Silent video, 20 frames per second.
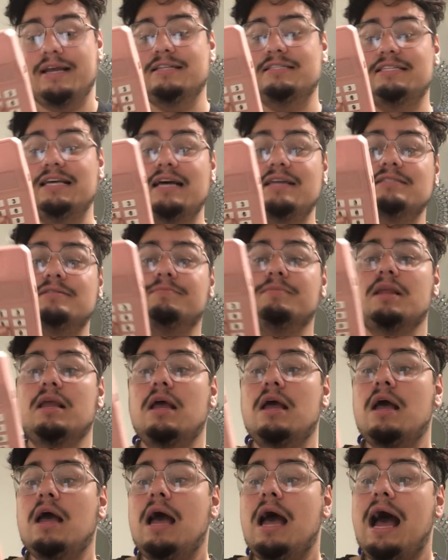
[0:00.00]
It says,
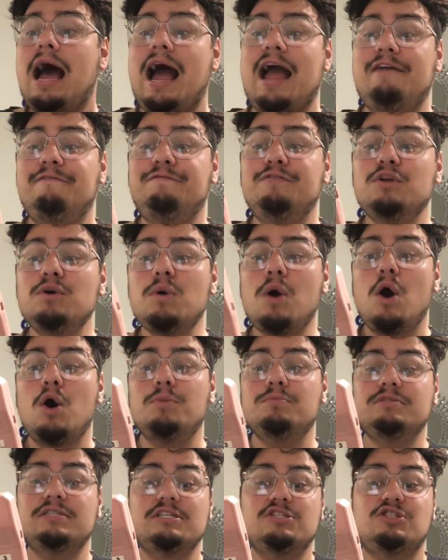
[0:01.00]
I flew
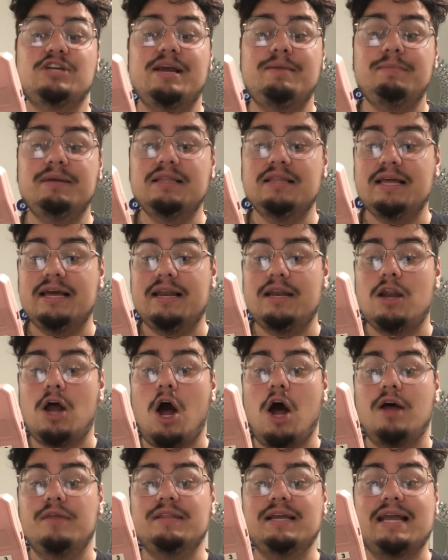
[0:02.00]
home to Jamie Lynn
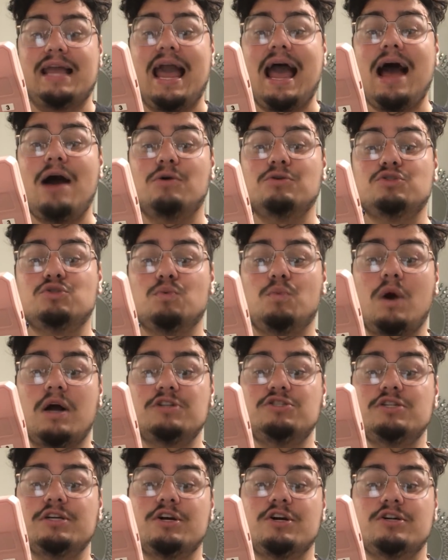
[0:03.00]
on the couch
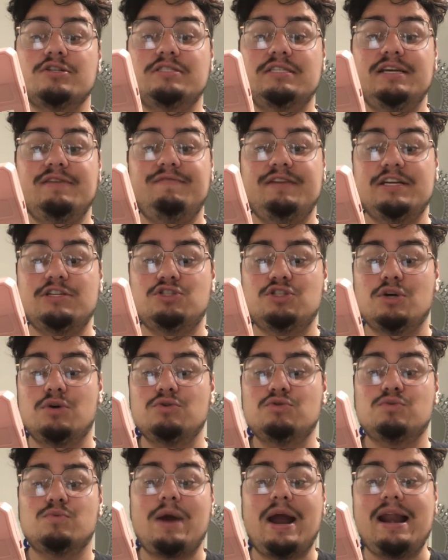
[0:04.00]
watching her TV
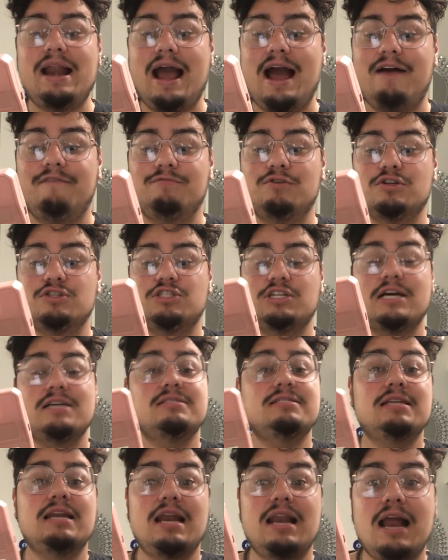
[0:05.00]
shows right after
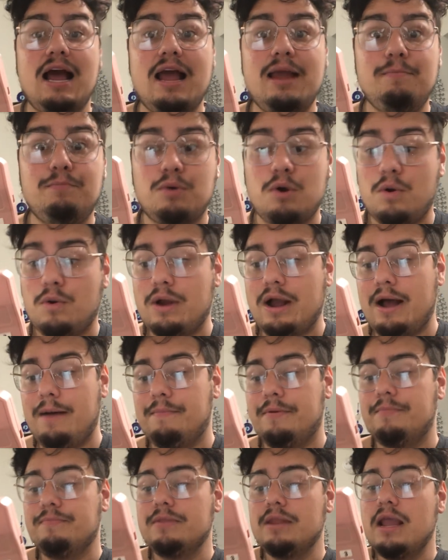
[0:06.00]
Justin and I broke
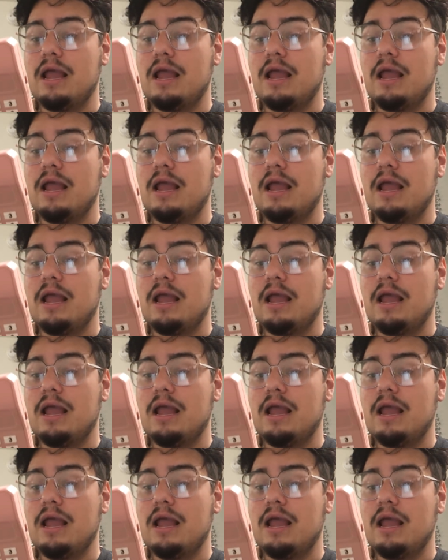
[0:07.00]
up.